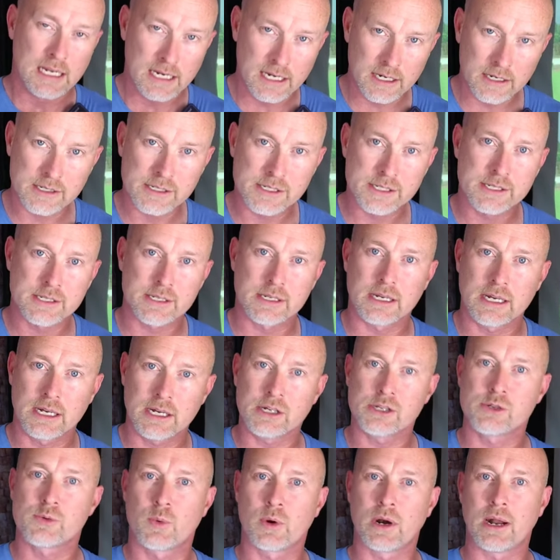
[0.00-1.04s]
Here's
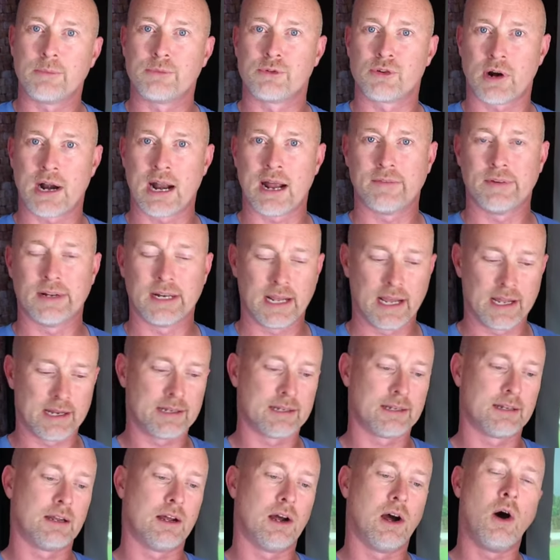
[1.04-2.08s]
what I'm driving
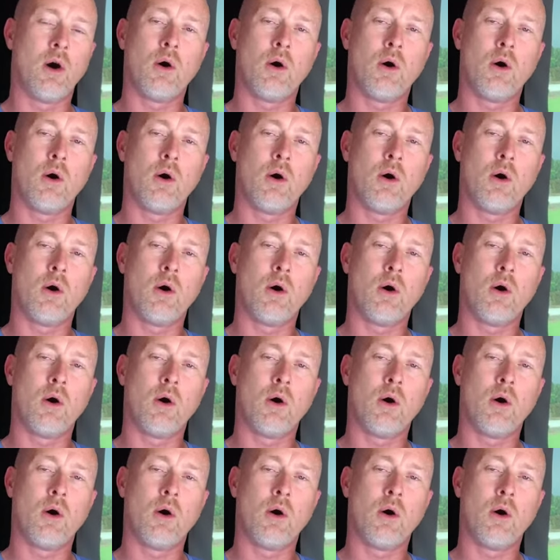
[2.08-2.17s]
at.